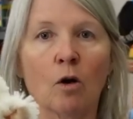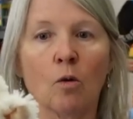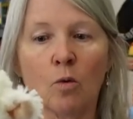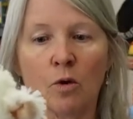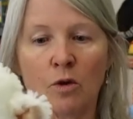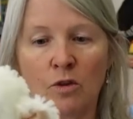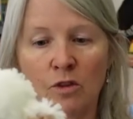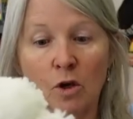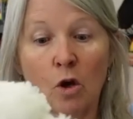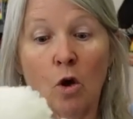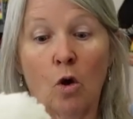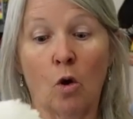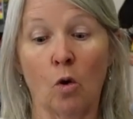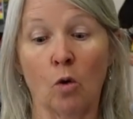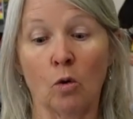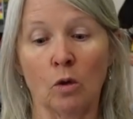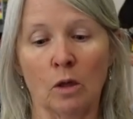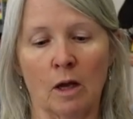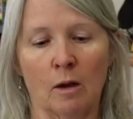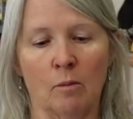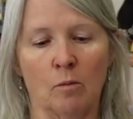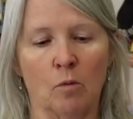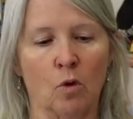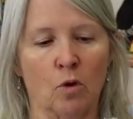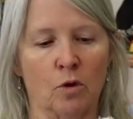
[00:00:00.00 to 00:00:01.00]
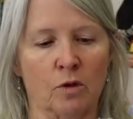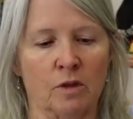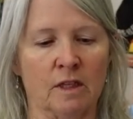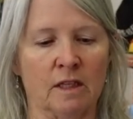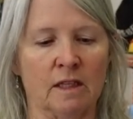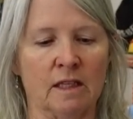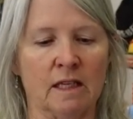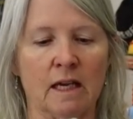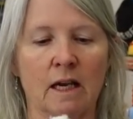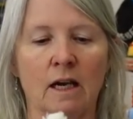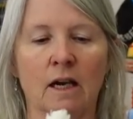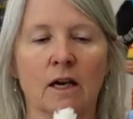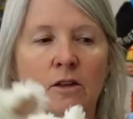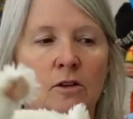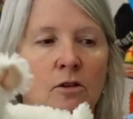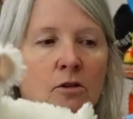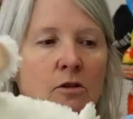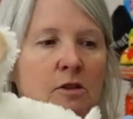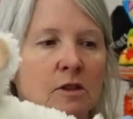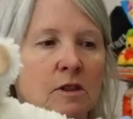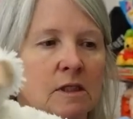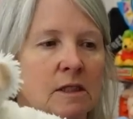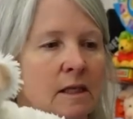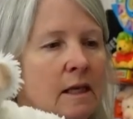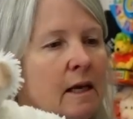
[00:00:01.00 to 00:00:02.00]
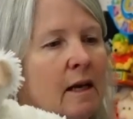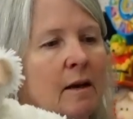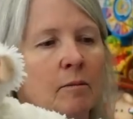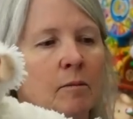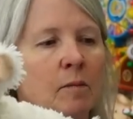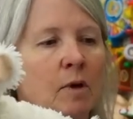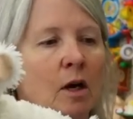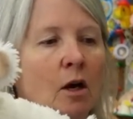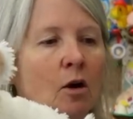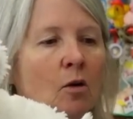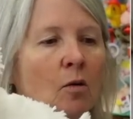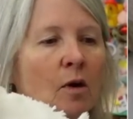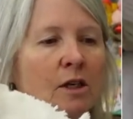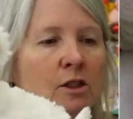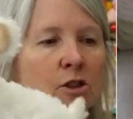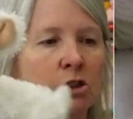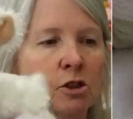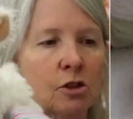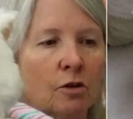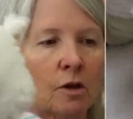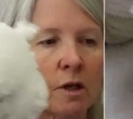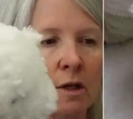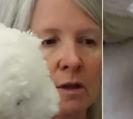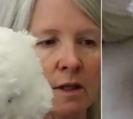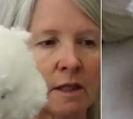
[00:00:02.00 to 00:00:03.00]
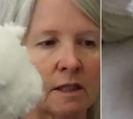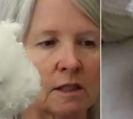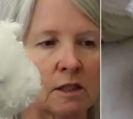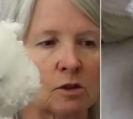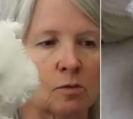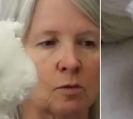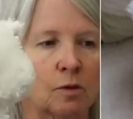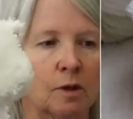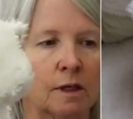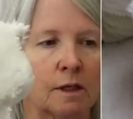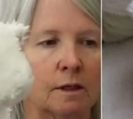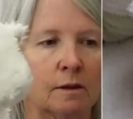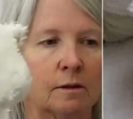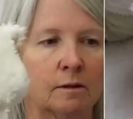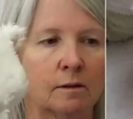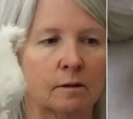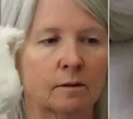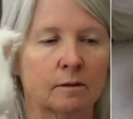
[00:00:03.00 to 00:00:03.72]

worth a whole lot more than the others. I'm not quite sure on this one.